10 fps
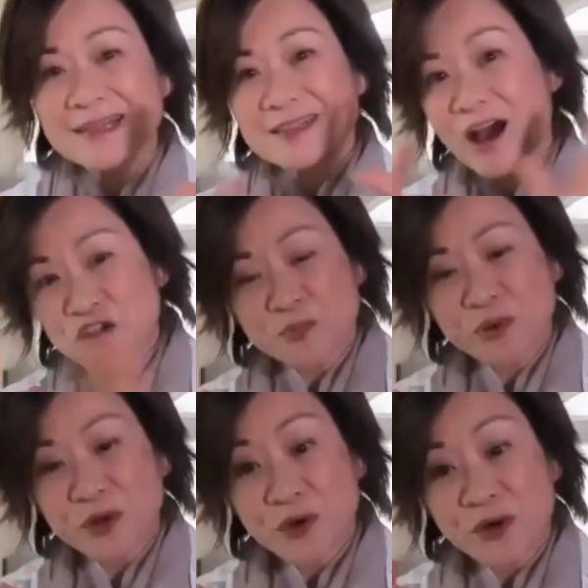
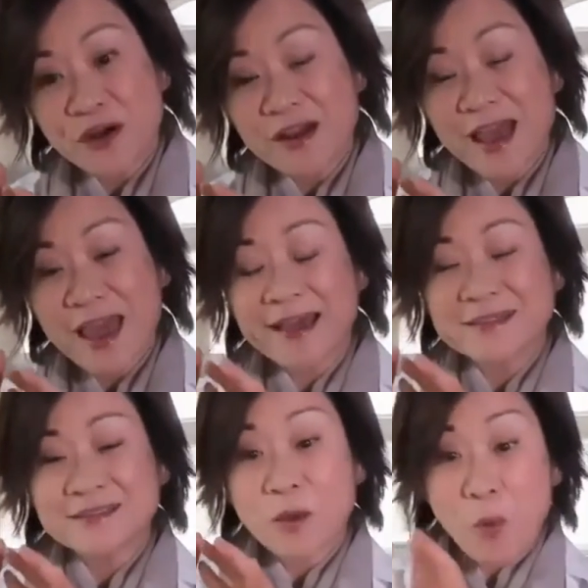entrepreneur
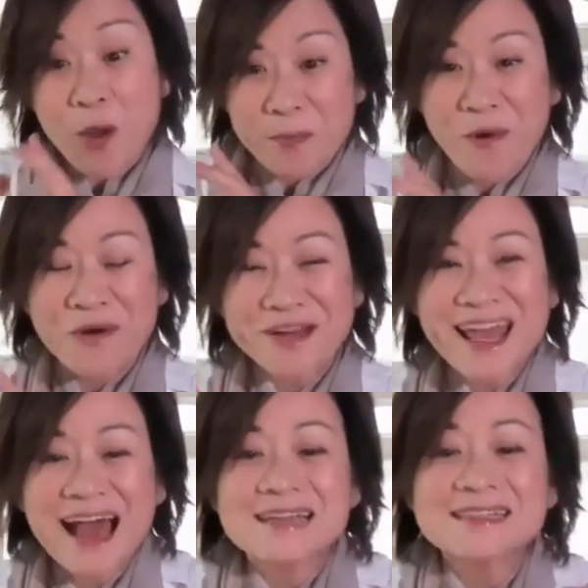and more importantly,
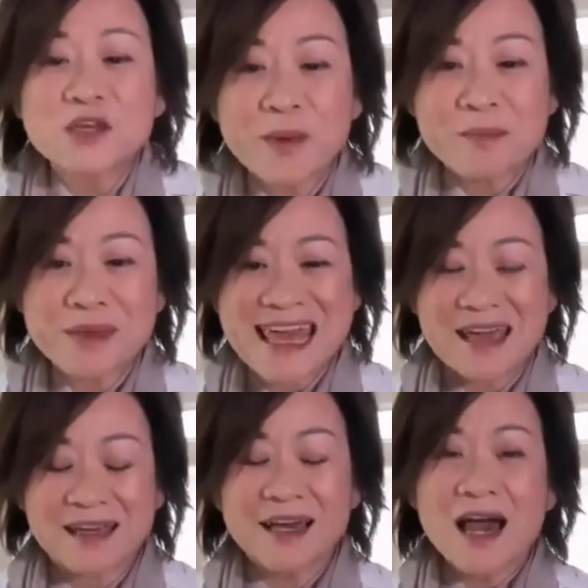as a human
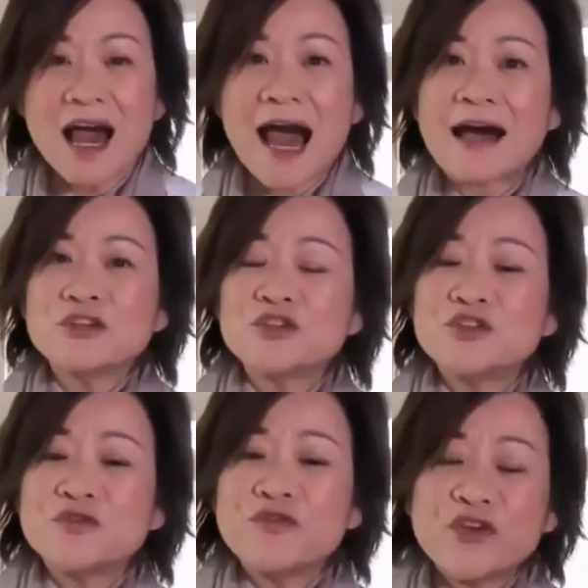being? How do
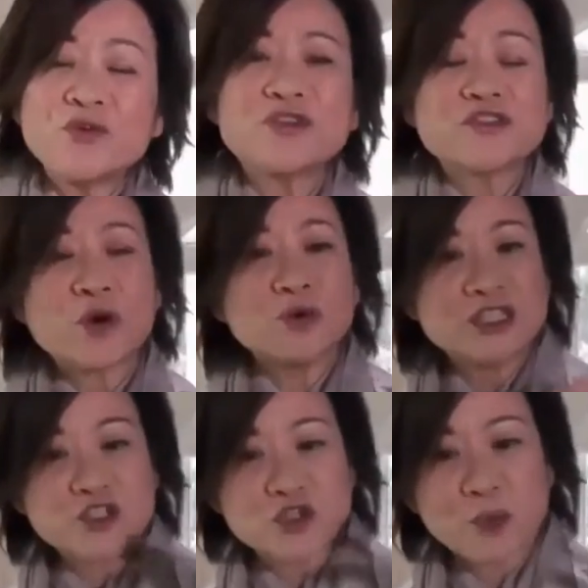you view this whole
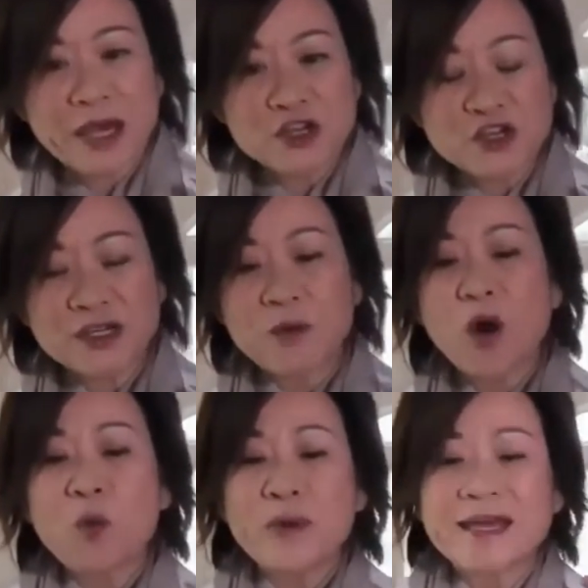situation and
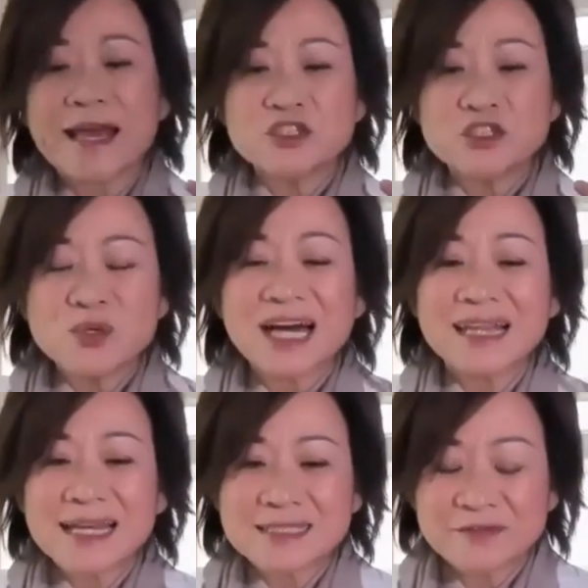what we can do
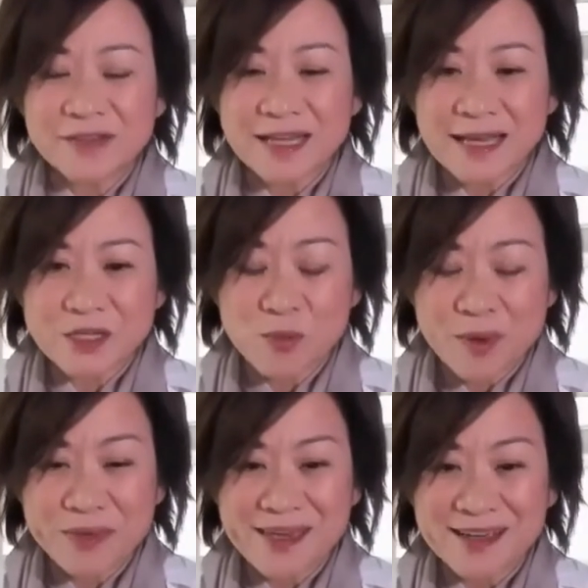collectively as
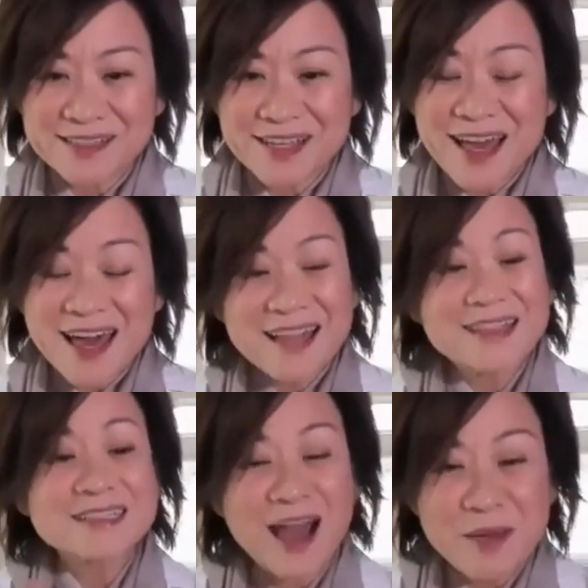human beings at
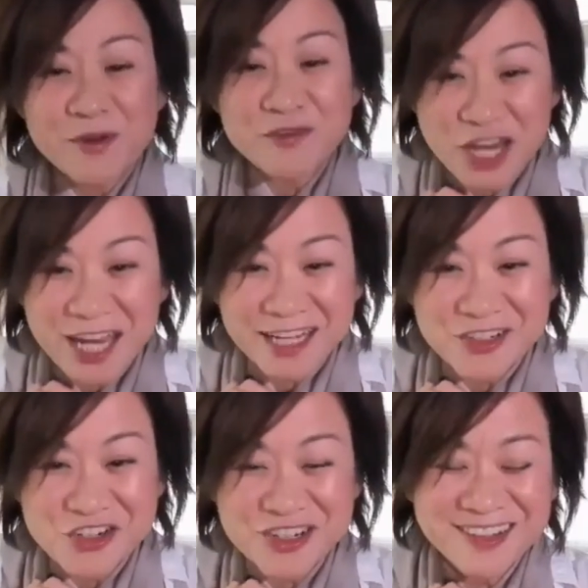this time of
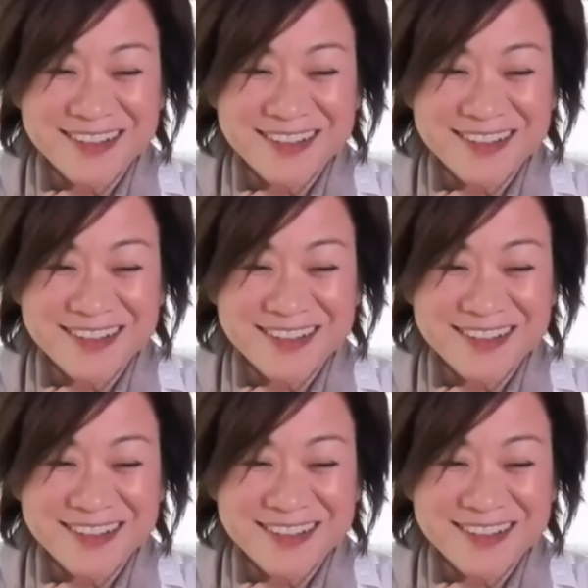change?